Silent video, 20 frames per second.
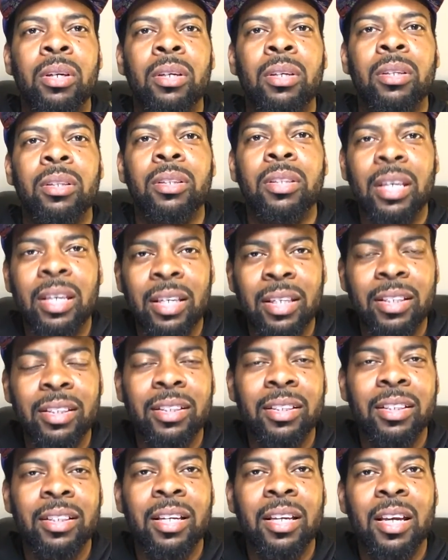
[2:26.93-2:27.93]
think,
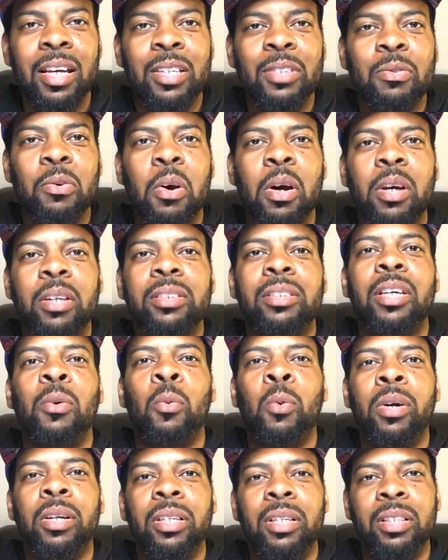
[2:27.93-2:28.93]
as far as they
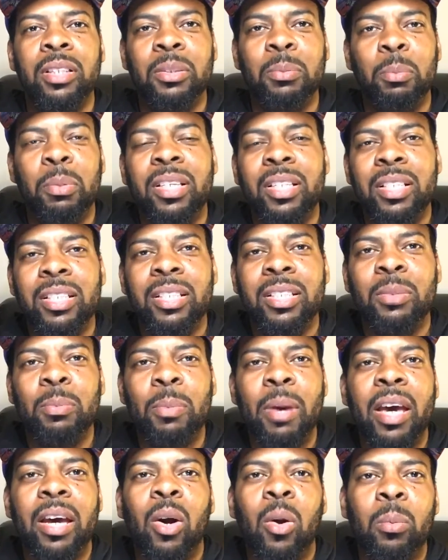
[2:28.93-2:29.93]
want these businesses
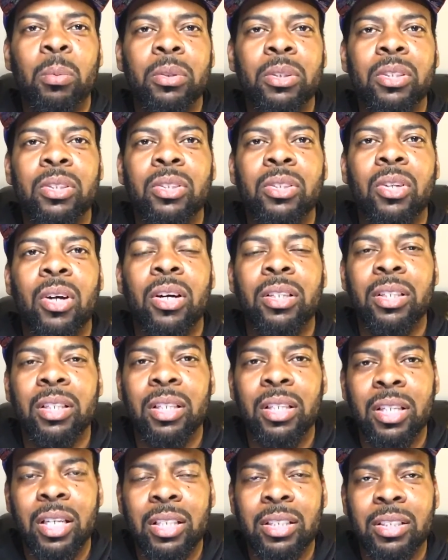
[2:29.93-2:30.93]
back open to start
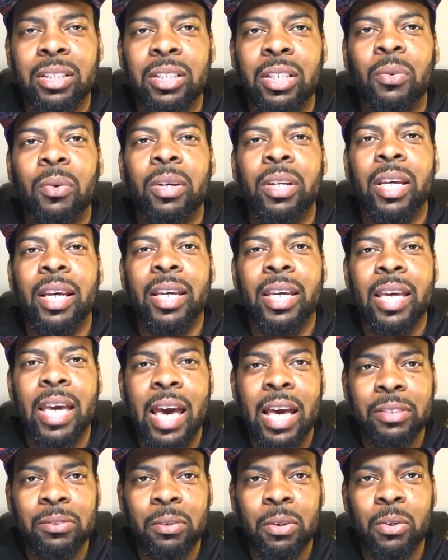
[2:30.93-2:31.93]
to generate that
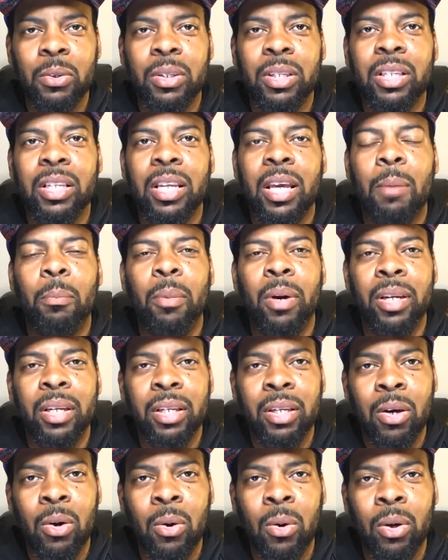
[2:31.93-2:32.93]
cash flow, to get that money
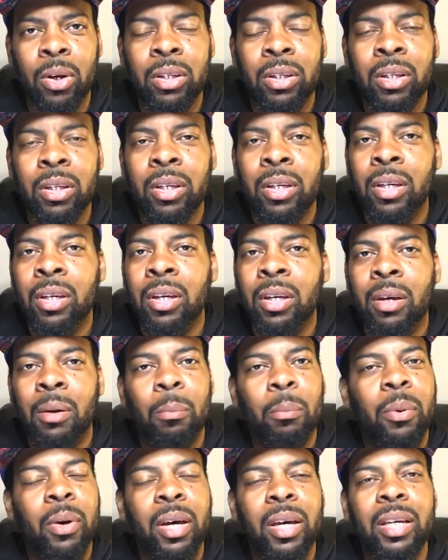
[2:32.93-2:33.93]
going,
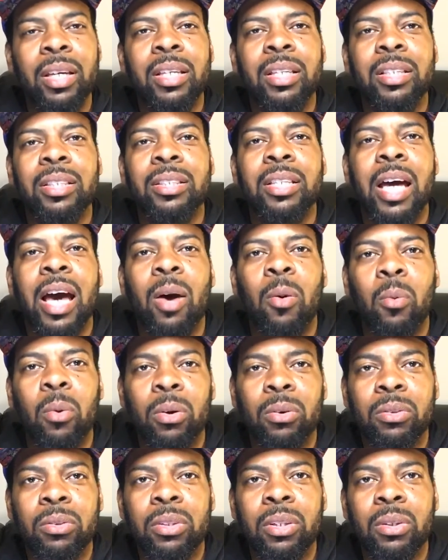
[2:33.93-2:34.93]
but it's not
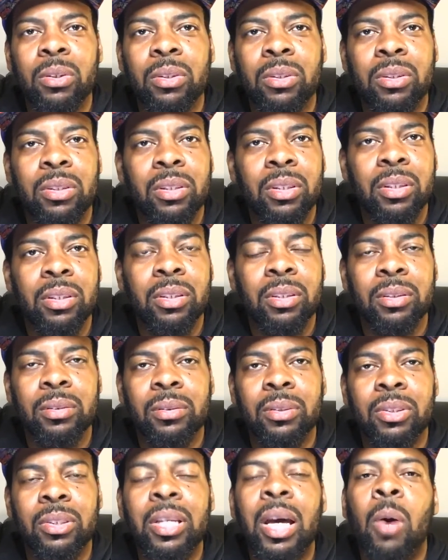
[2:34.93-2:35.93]
worth
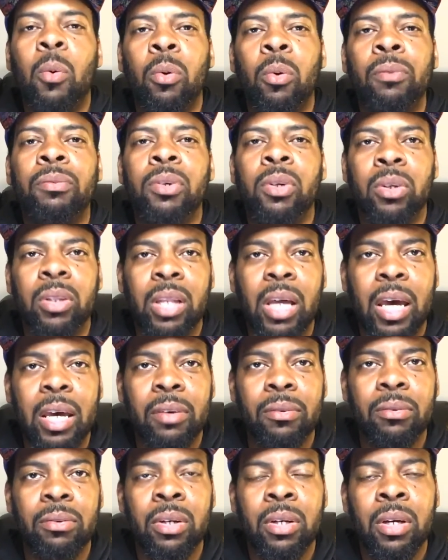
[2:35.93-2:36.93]
it's not worth your life.
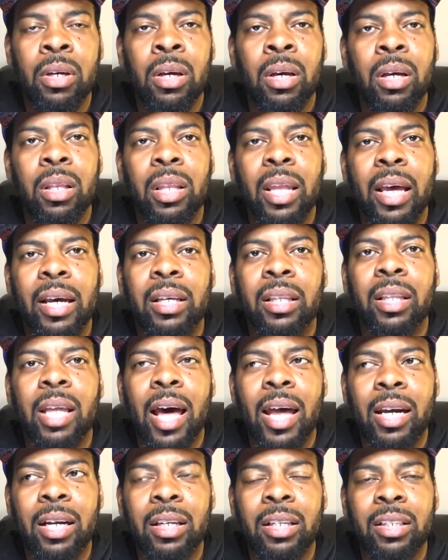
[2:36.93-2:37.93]
Like a
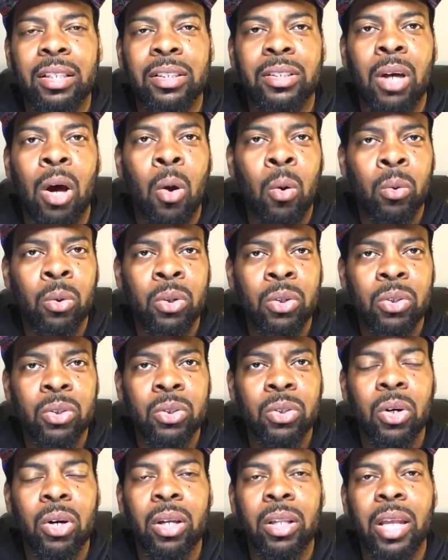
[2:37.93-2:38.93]
lot of these
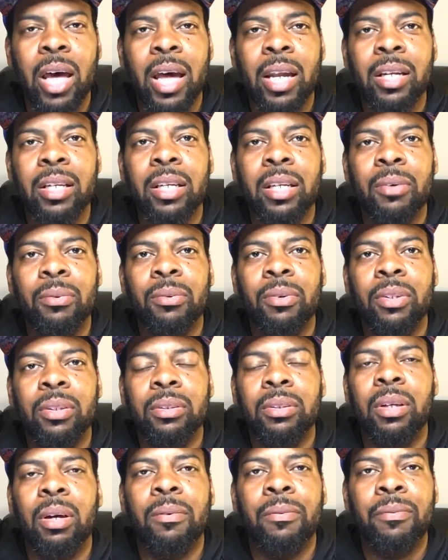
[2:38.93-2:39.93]
owners or a lot of different
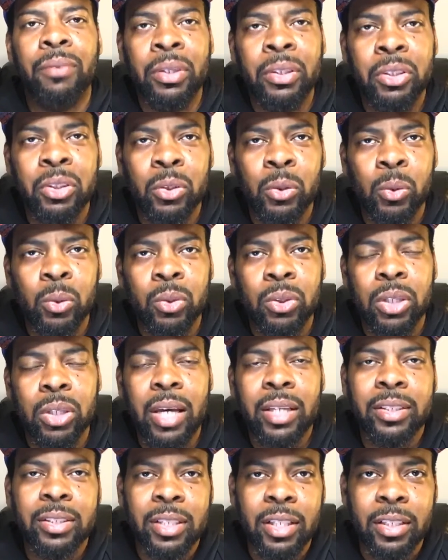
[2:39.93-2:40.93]
officials,
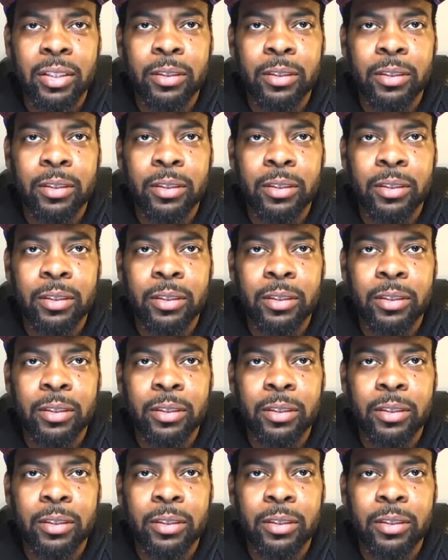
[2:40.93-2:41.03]
I say,